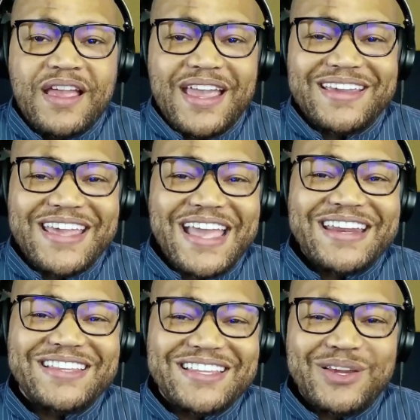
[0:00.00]
and
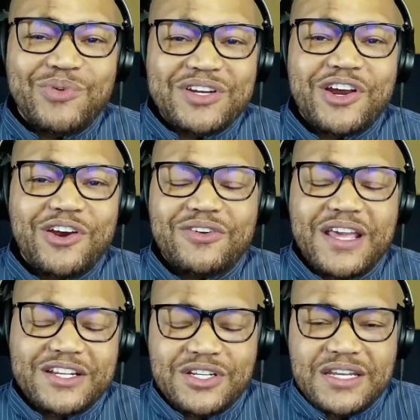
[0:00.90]
gaining the return
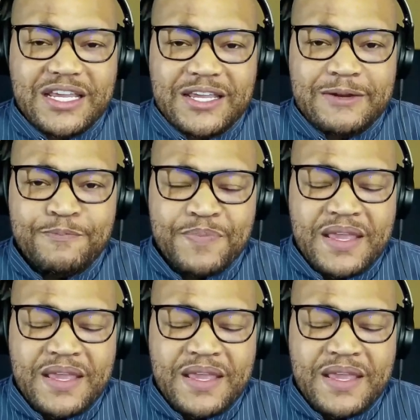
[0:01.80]
that you need